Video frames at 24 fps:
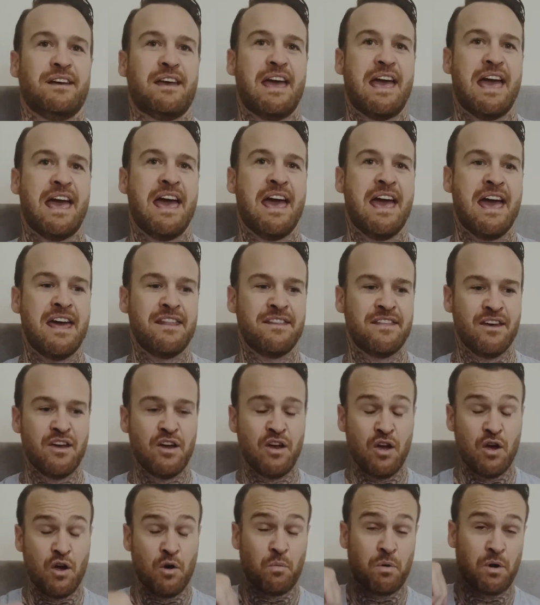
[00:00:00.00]
And
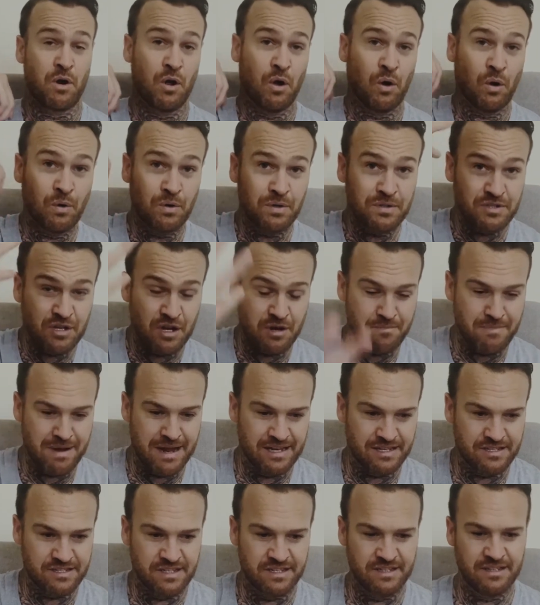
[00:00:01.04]
what I also
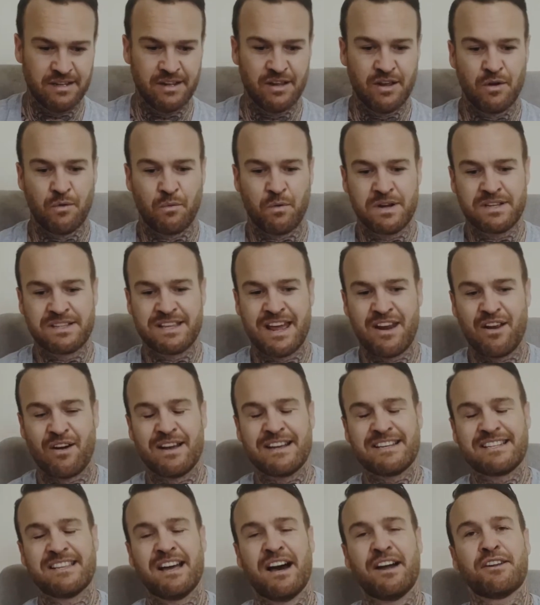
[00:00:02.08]
mentioned was then I
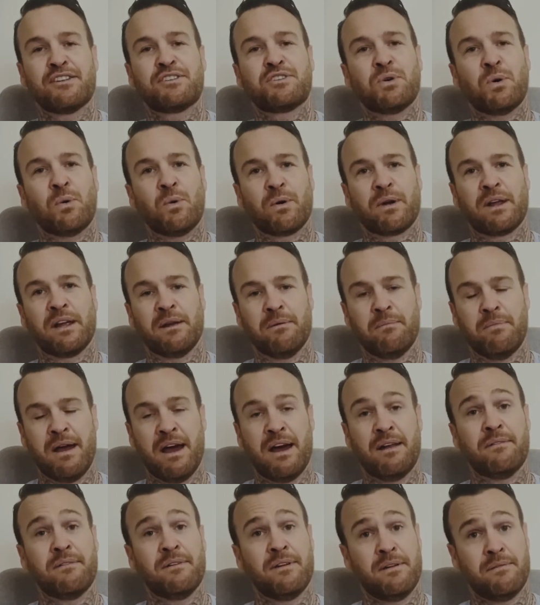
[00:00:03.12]
started talking
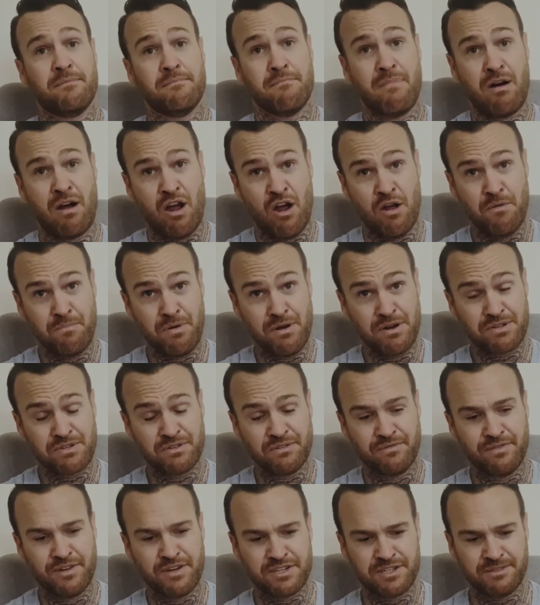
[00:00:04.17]
about my own personal
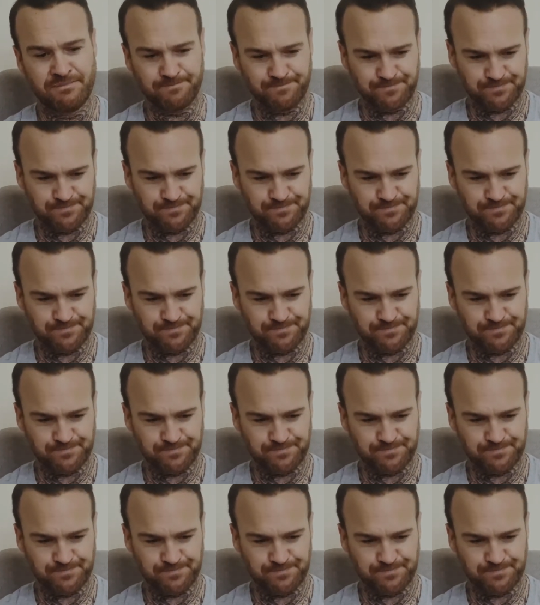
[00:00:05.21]
vision,